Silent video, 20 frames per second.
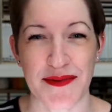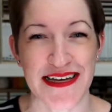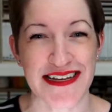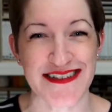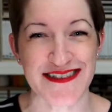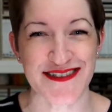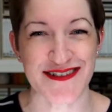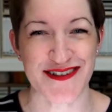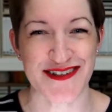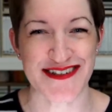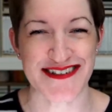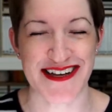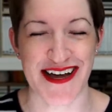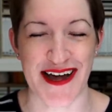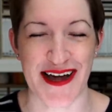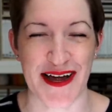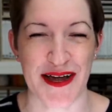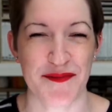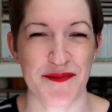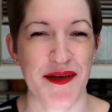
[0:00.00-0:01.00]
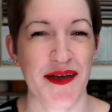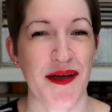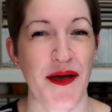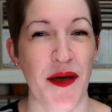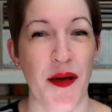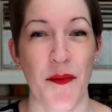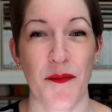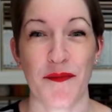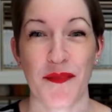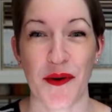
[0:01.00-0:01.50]
Eastern Time,
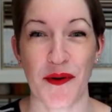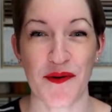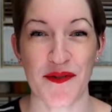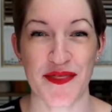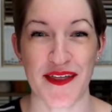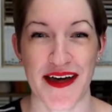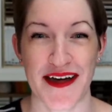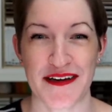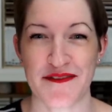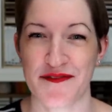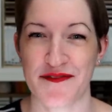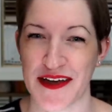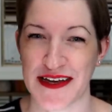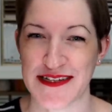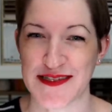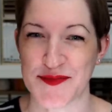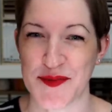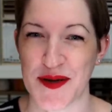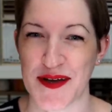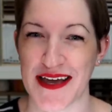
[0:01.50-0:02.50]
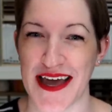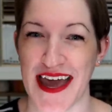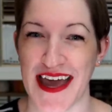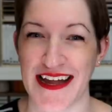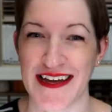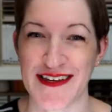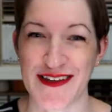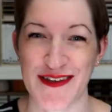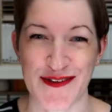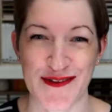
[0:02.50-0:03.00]
both on Facebook
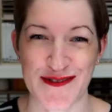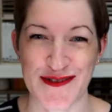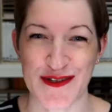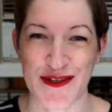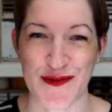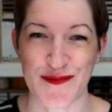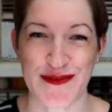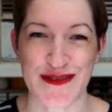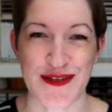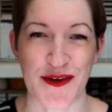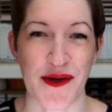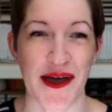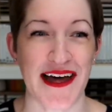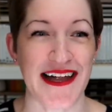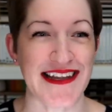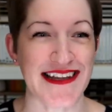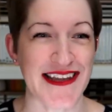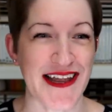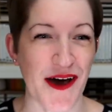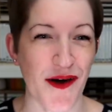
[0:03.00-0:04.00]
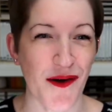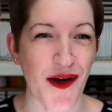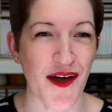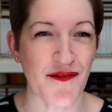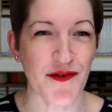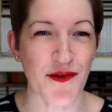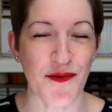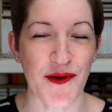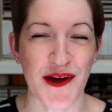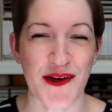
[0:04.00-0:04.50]
and YouTube. So, hello,
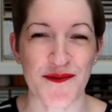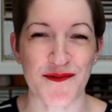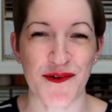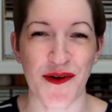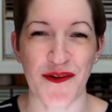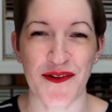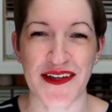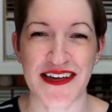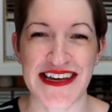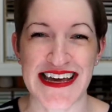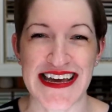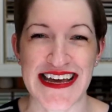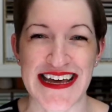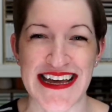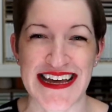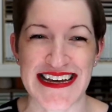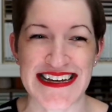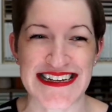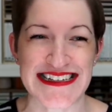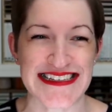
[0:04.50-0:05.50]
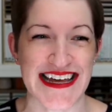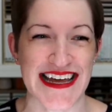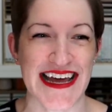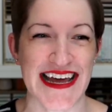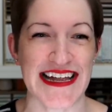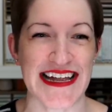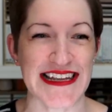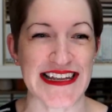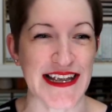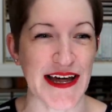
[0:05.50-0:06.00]
everyone rolling in. Say
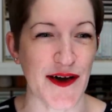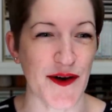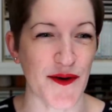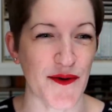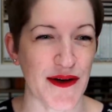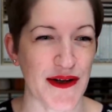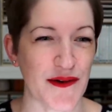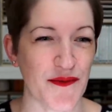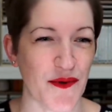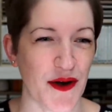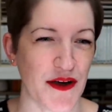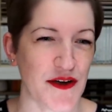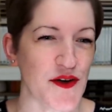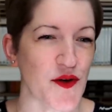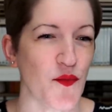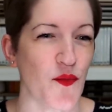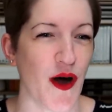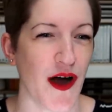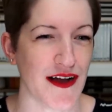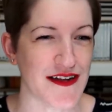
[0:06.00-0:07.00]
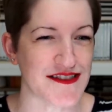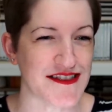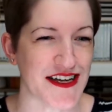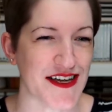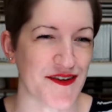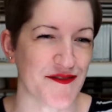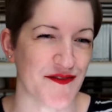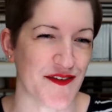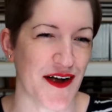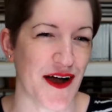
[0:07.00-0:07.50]
hello and where you're
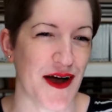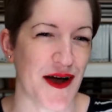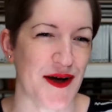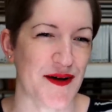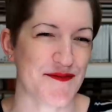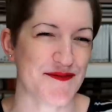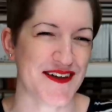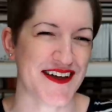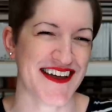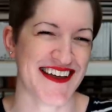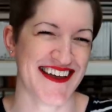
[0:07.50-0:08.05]
watching from.